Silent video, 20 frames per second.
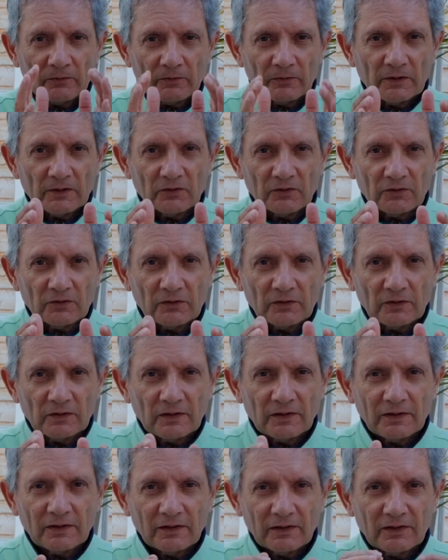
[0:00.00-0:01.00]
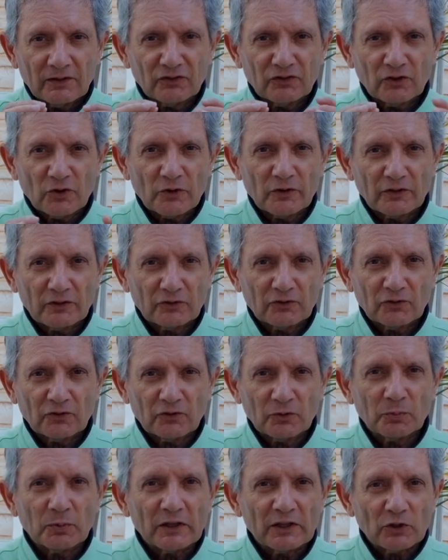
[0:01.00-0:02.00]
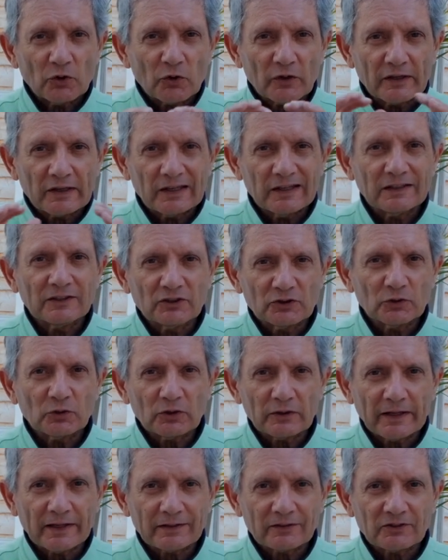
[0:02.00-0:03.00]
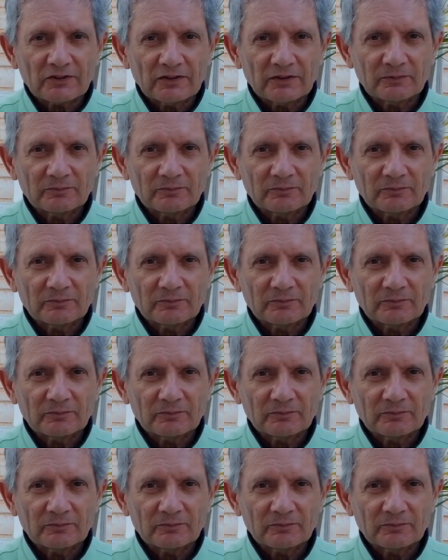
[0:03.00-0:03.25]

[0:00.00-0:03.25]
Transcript: This is going to be your key toolkit.